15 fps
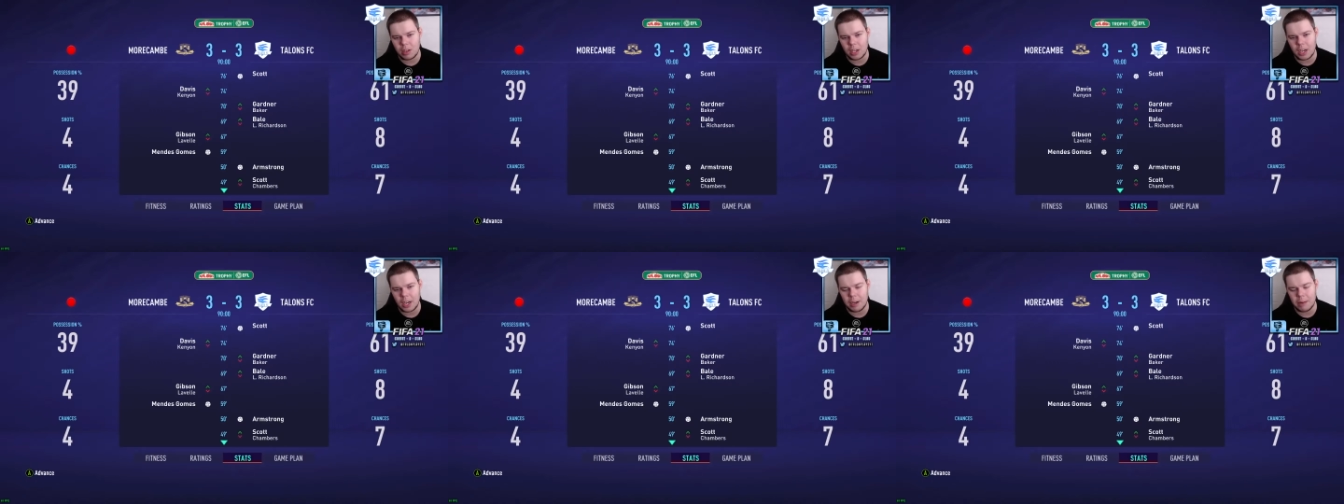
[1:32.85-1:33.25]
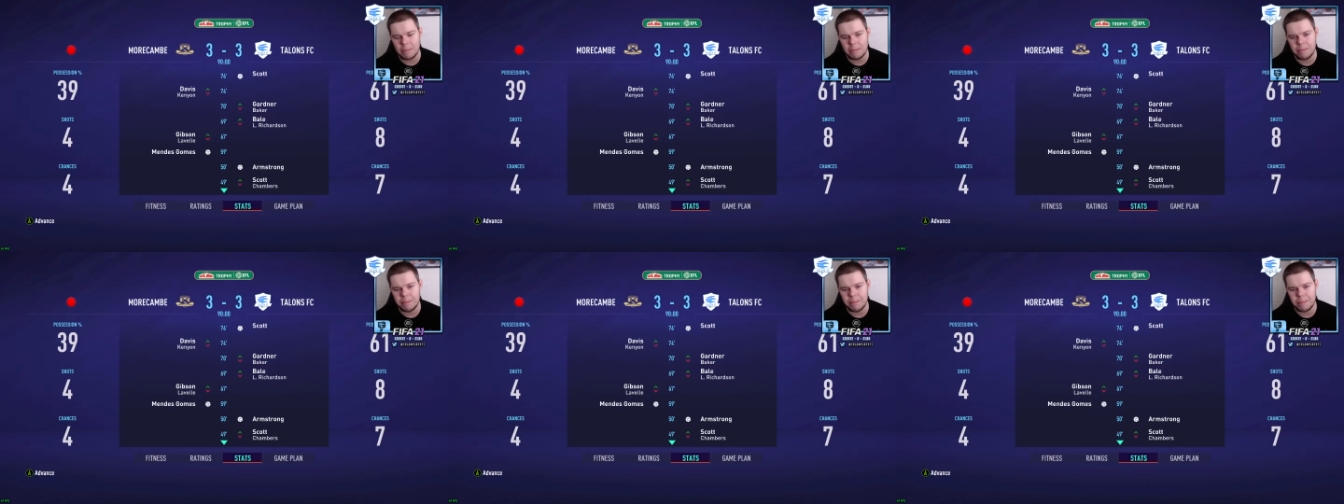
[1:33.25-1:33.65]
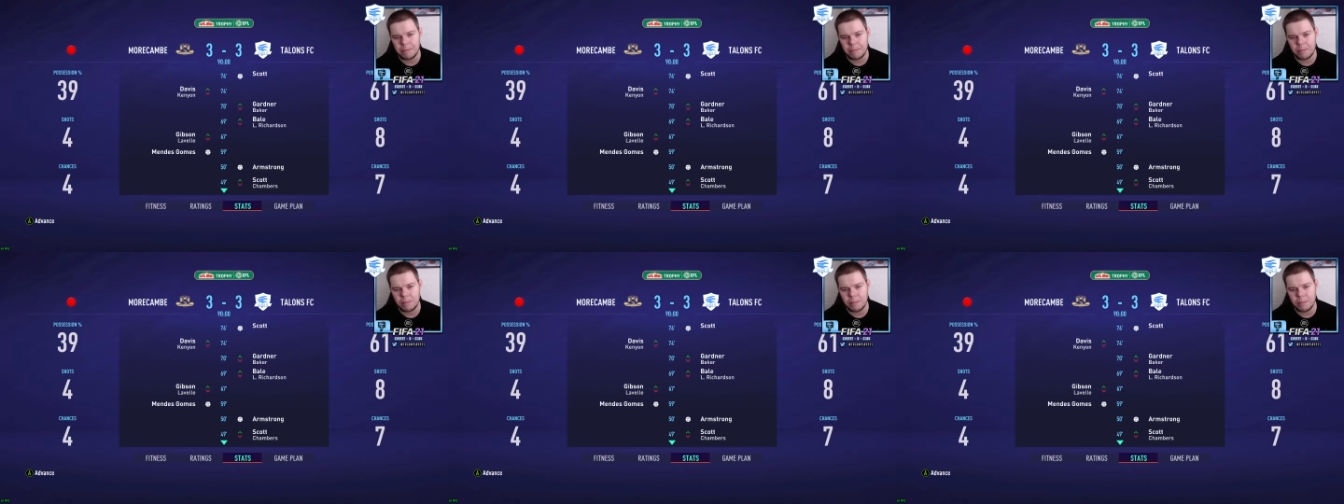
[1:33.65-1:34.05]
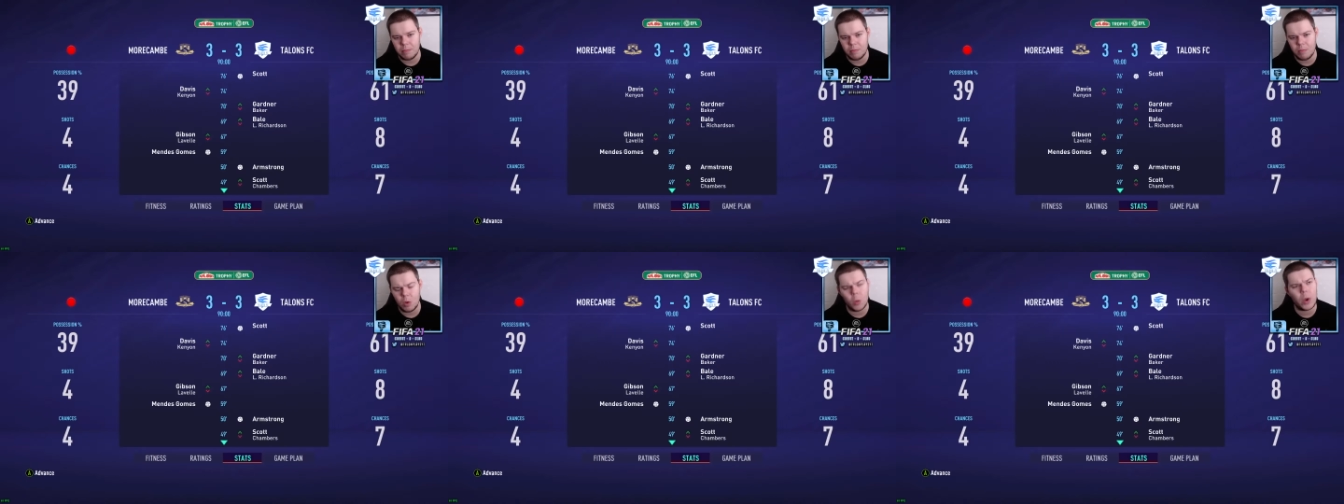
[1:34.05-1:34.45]
No,
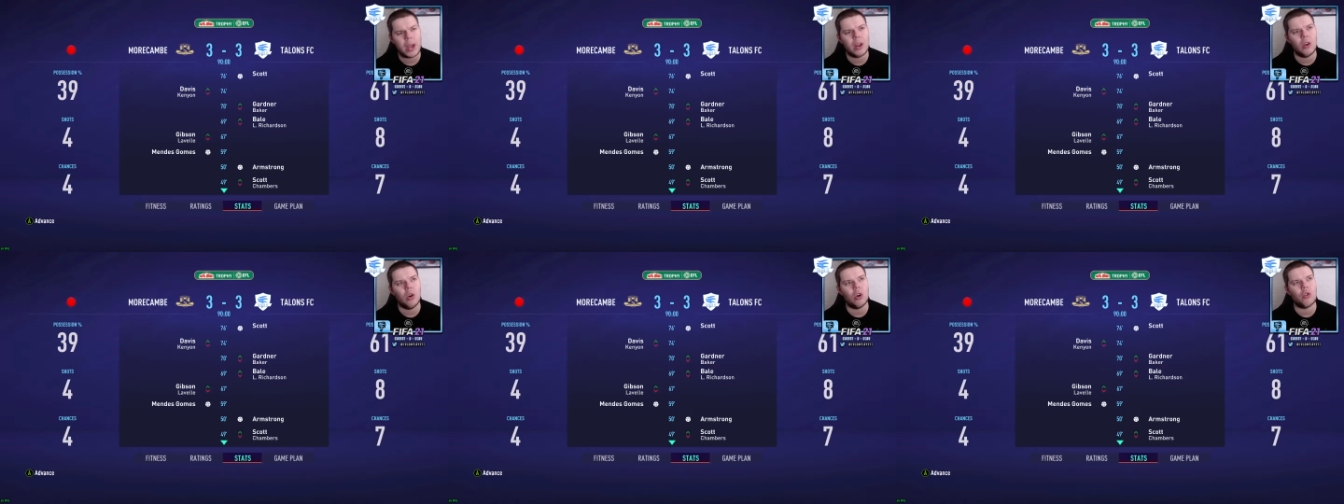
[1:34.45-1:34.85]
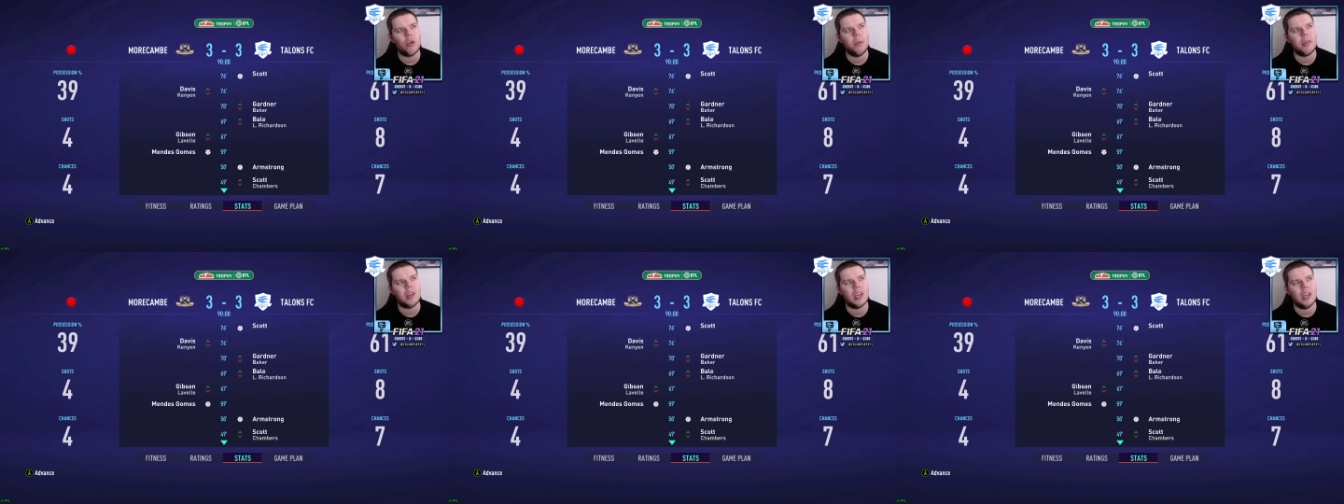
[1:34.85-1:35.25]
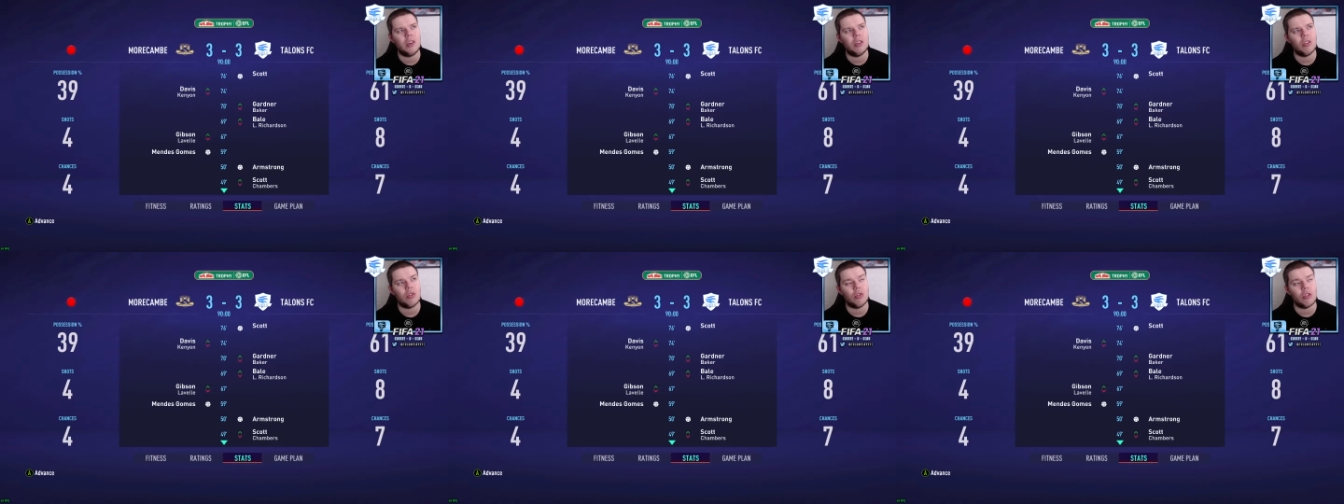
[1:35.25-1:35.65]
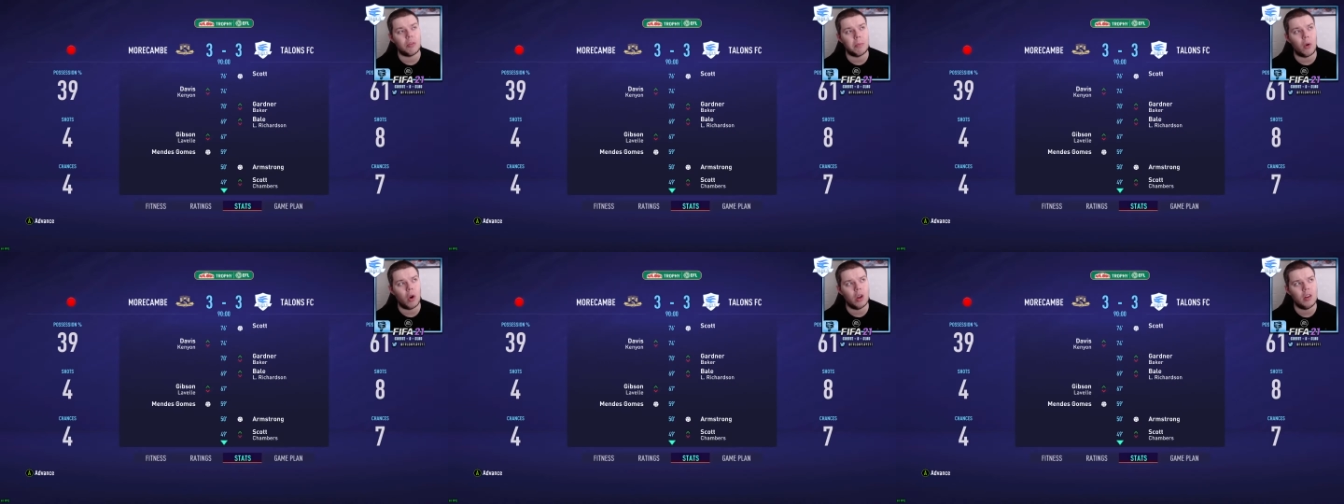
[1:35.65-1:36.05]
wait, no, group stage. So it's a
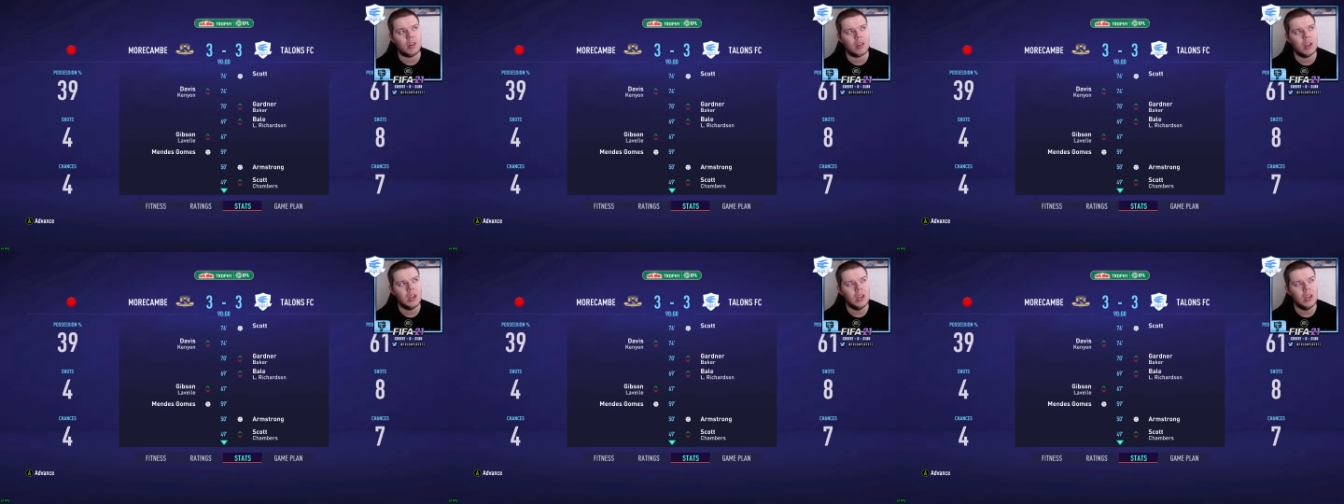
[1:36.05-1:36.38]
point,